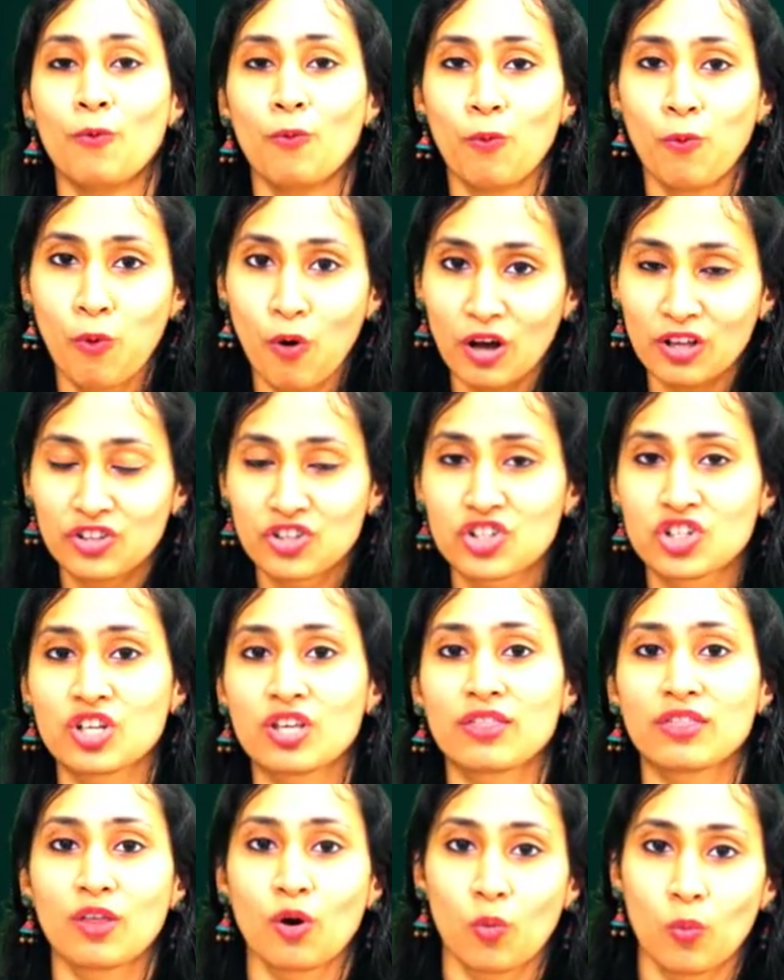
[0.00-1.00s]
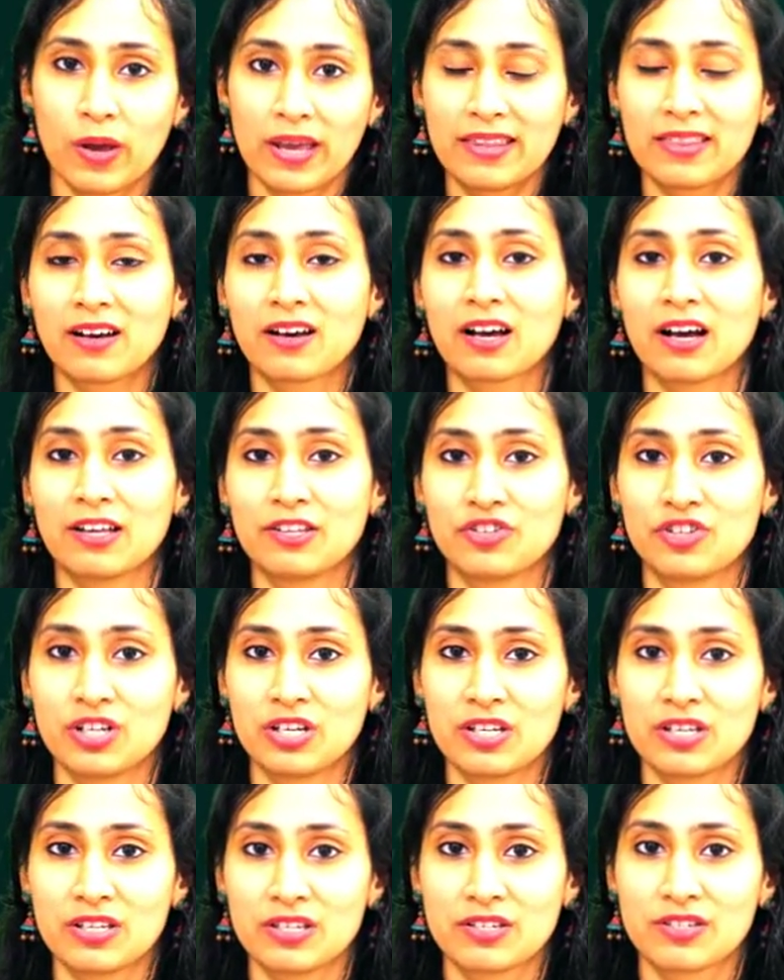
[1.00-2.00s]
Watch the way the
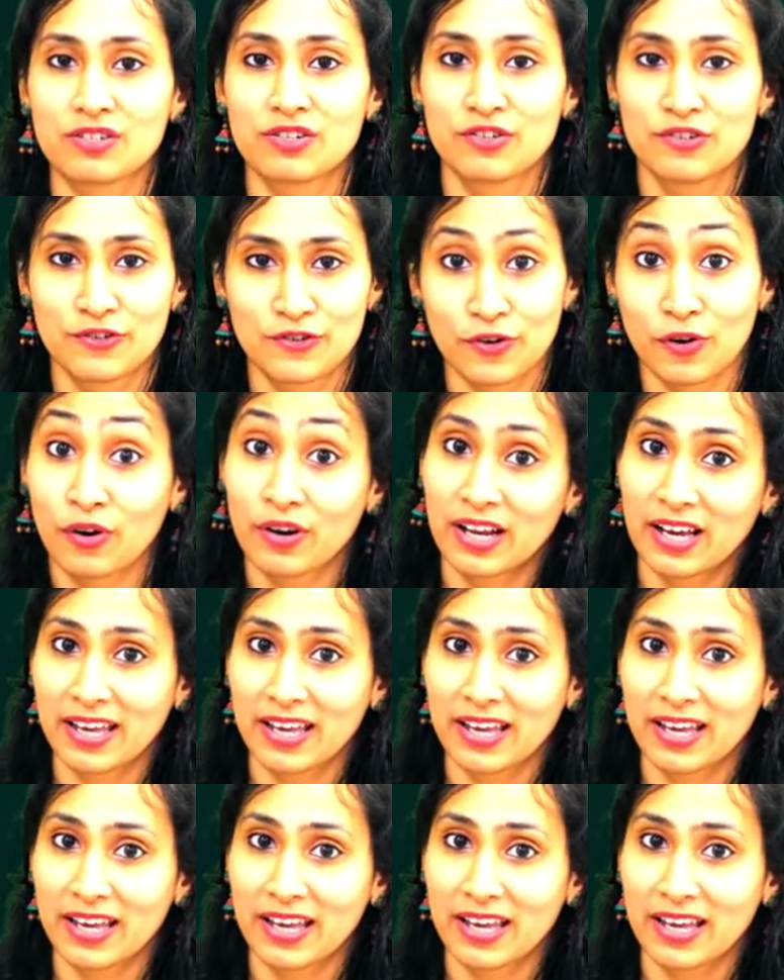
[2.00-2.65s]
kanji is drawn